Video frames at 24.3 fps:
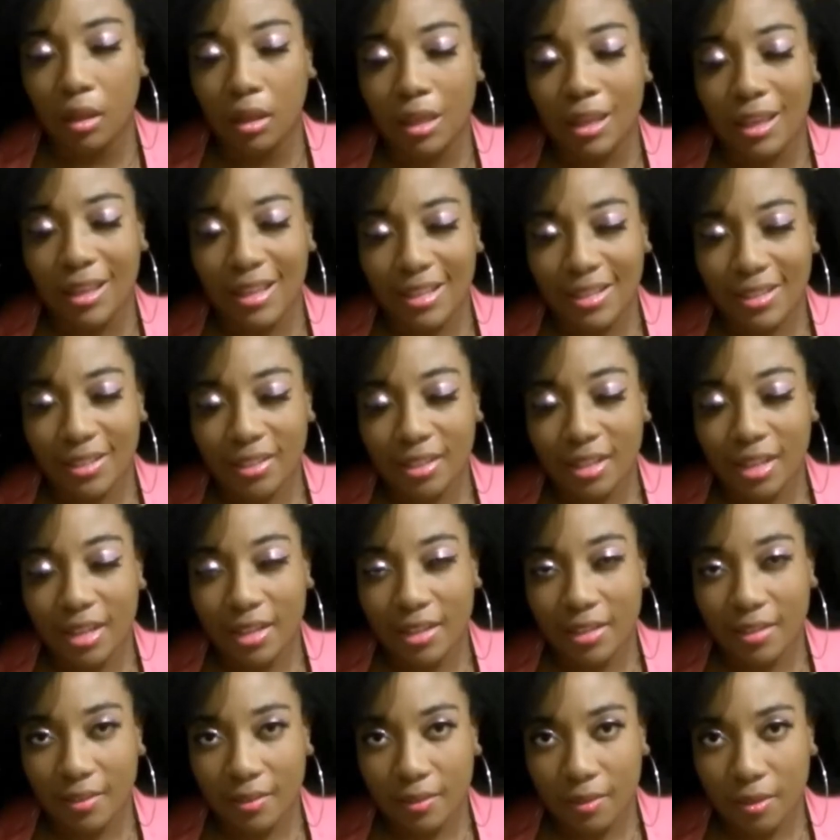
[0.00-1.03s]
As they're
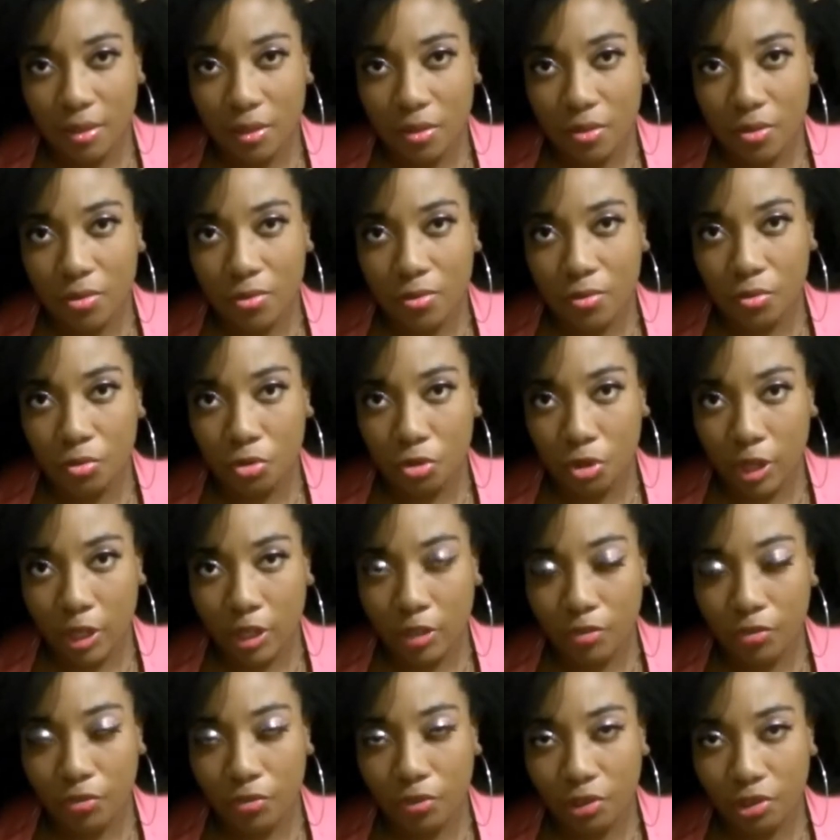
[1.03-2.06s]
still trying to
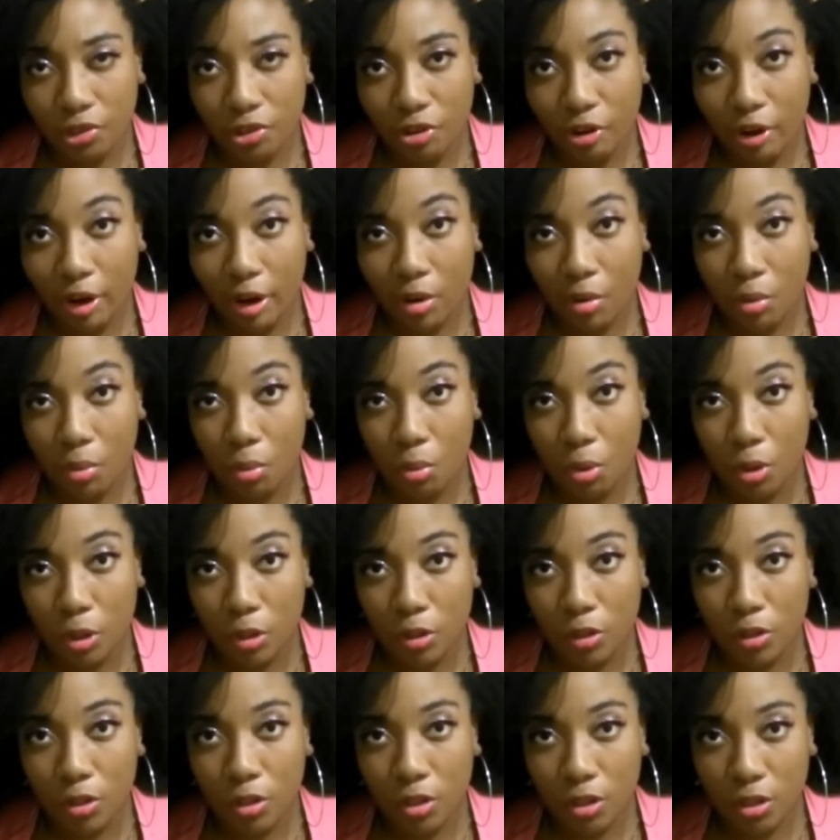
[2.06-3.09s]
figure out
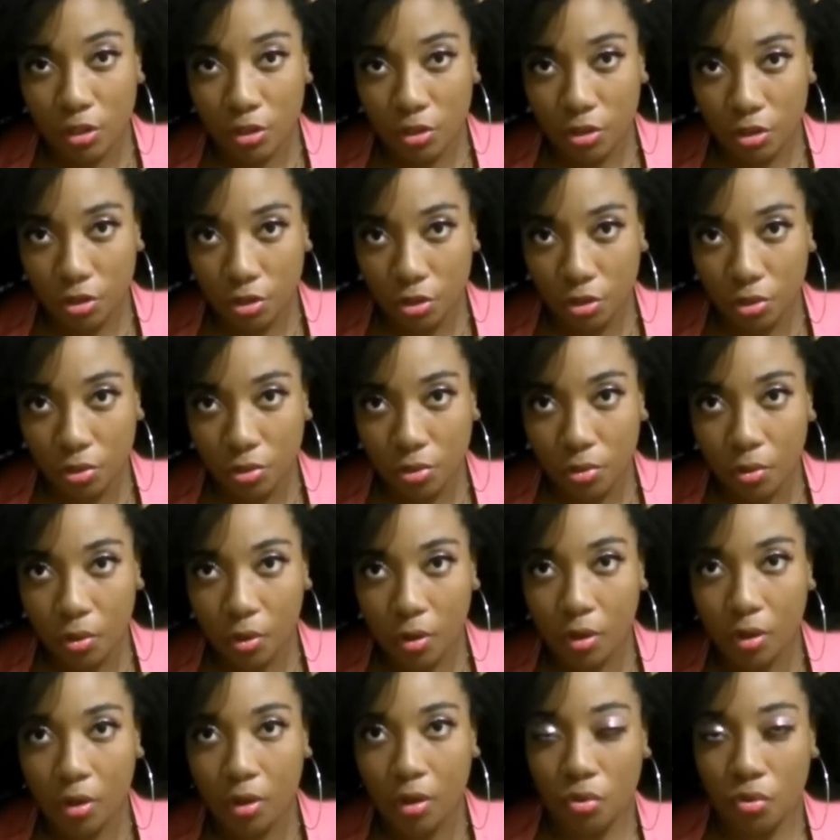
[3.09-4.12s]
what to do,
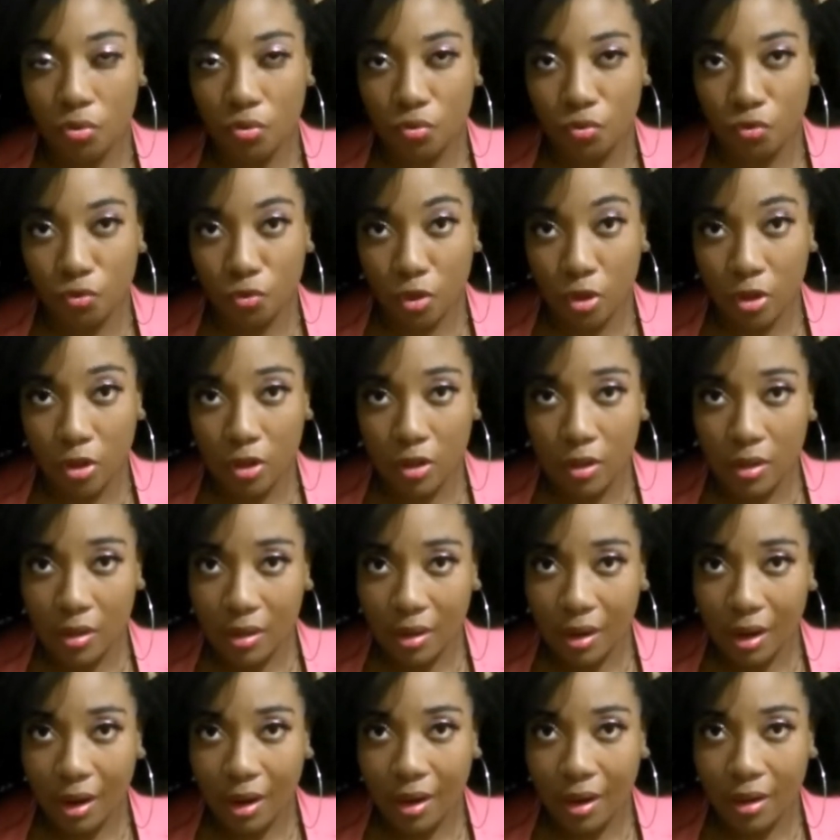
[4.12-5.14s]

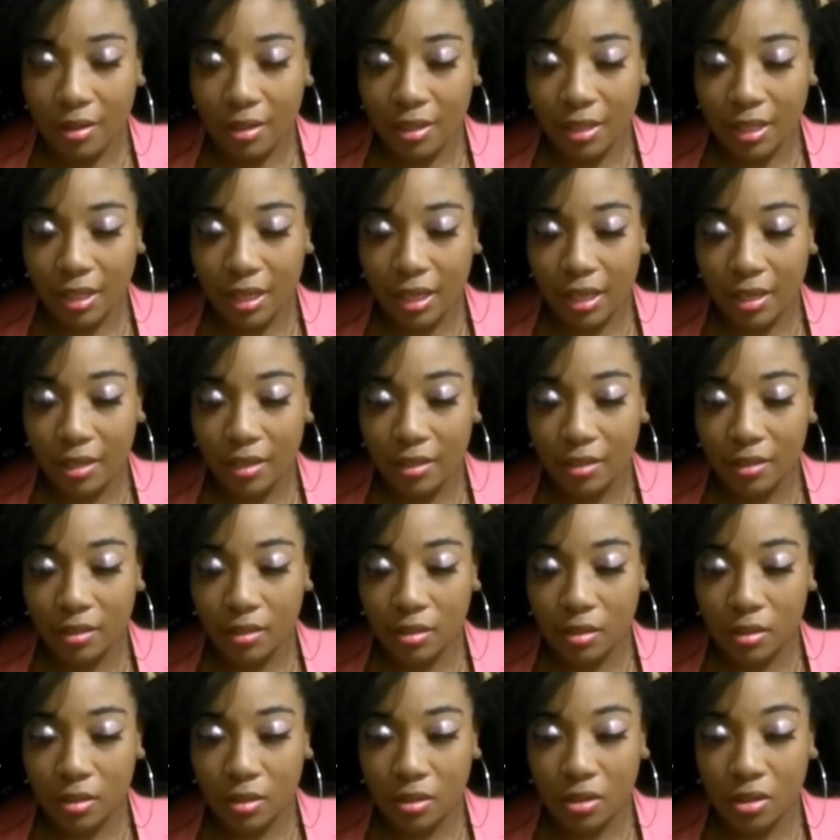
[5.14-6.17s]
Ron
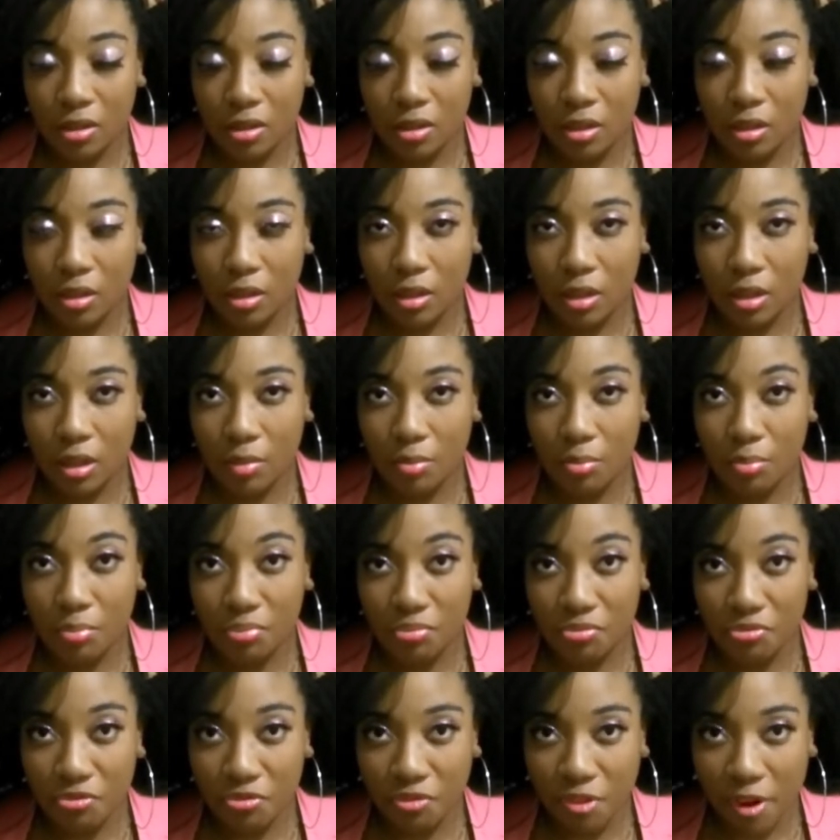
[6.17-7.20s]
gets the
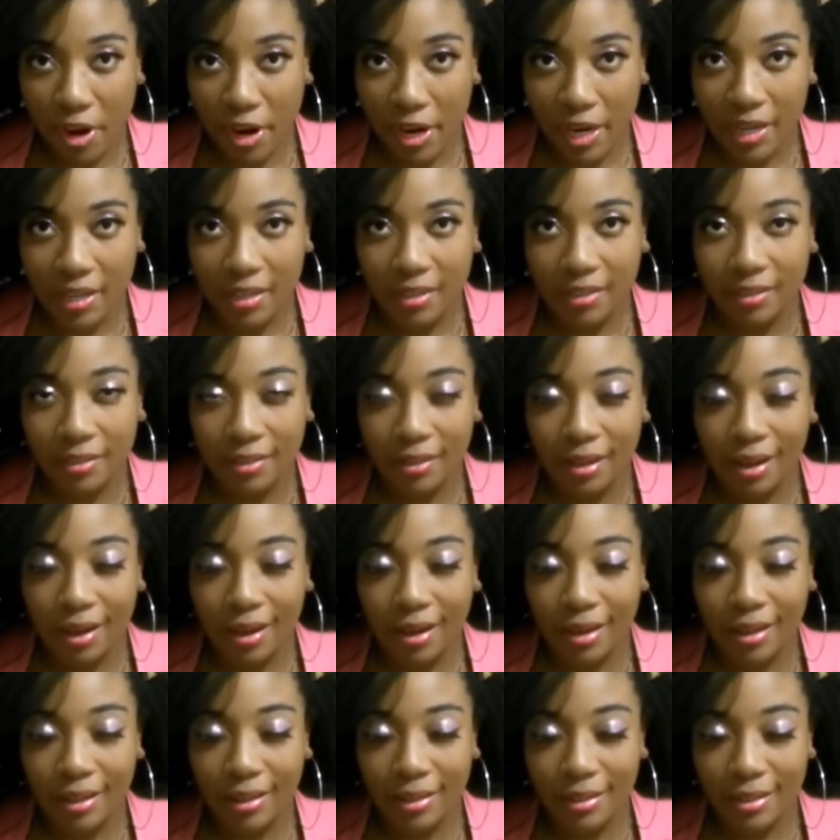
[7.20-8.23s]
bright
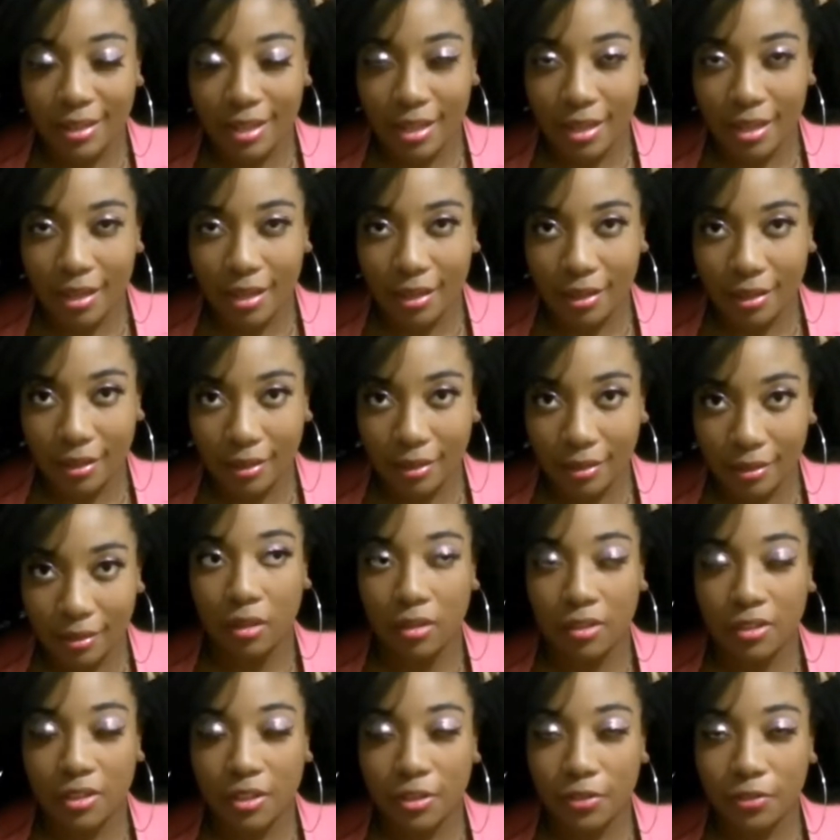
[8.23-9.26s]
idea
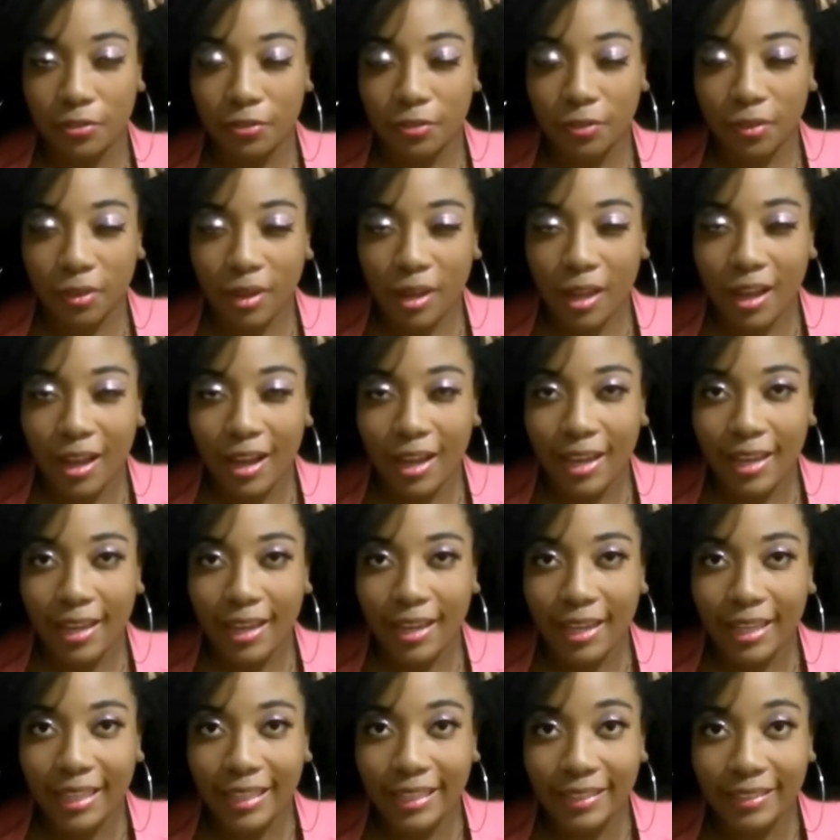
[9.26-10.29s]
to fly
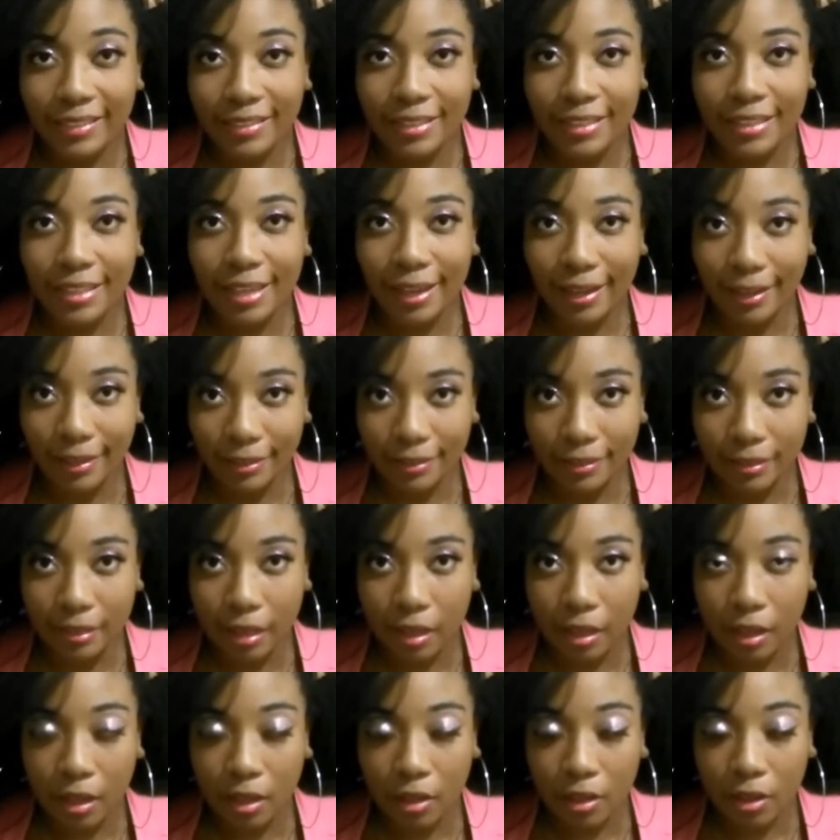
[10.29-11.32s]
his dad's
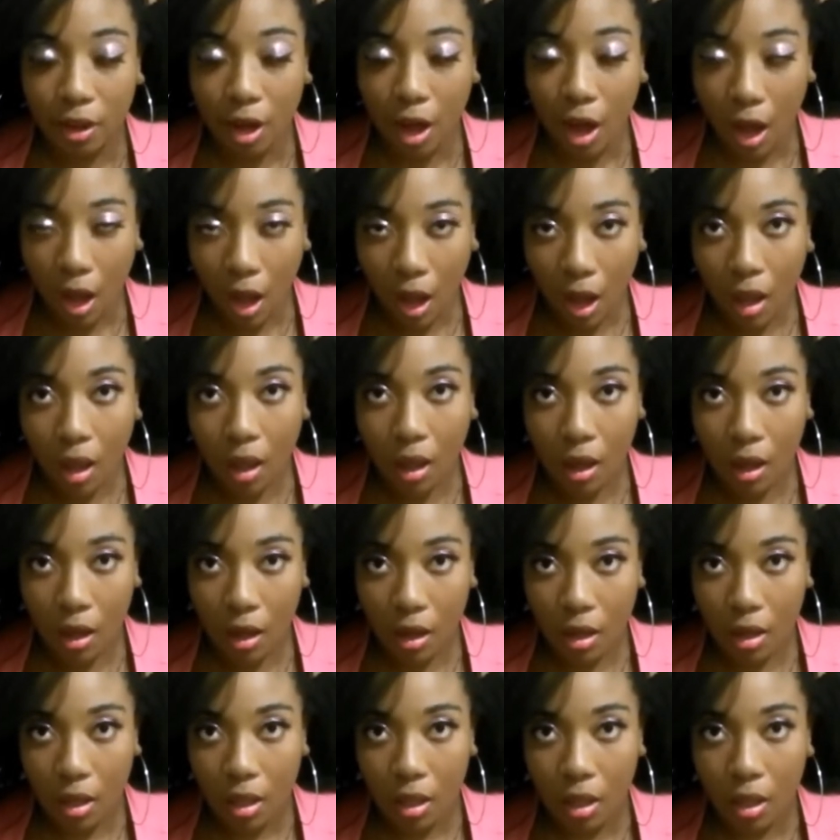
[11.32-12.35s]
car
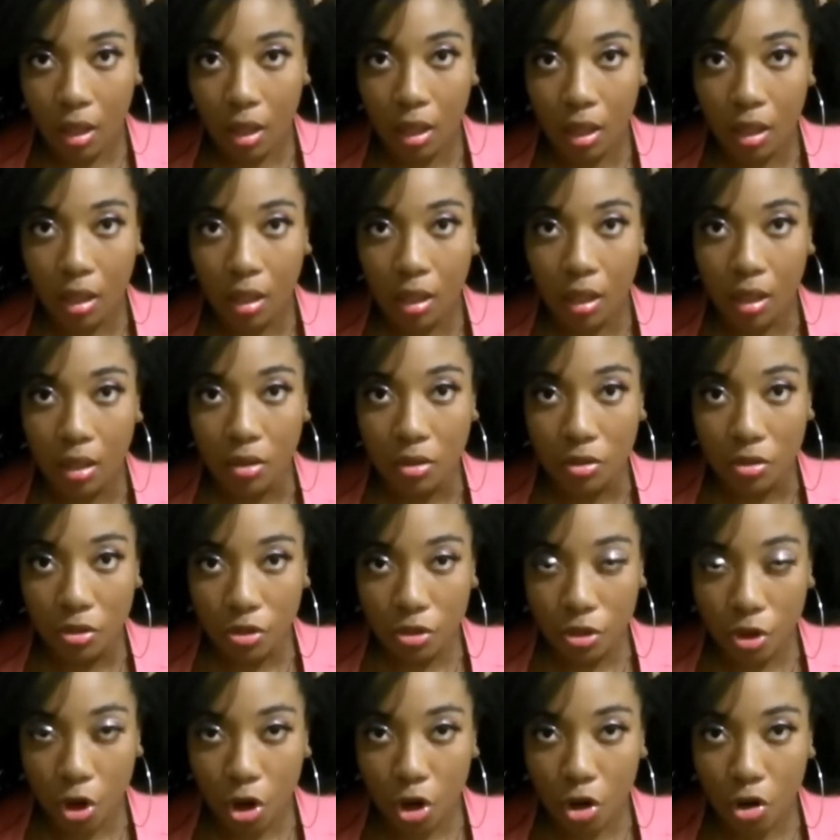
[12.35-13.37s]
to
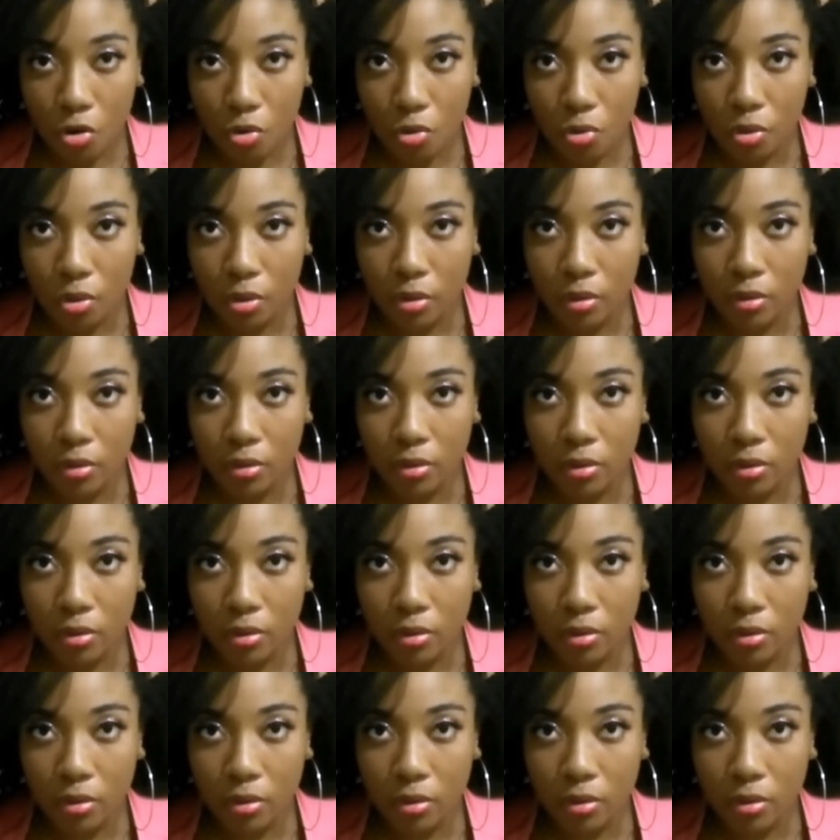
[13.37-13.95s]
Hogwarts.